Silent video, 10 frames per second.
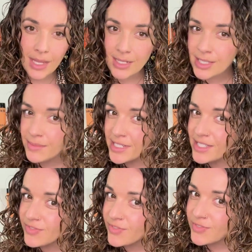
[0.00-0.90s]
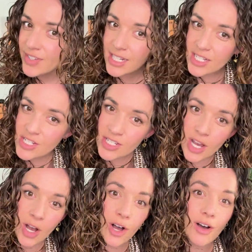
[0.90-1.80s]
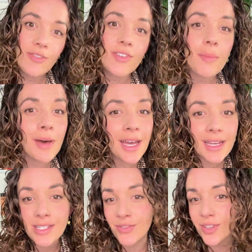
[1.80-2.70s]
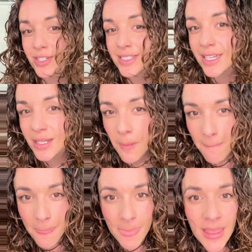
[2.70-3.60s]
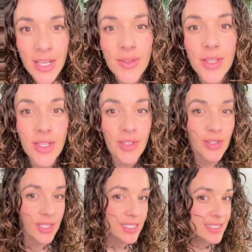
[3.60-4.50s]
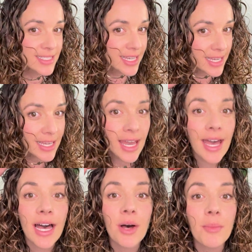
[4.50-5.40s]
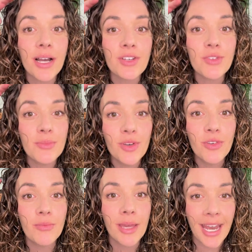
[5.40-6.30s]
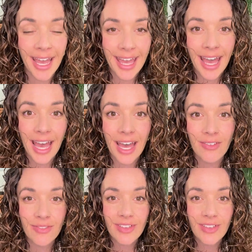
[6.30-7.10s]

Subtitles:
So I'm just finished off my diffusing. You can see how much movement I have,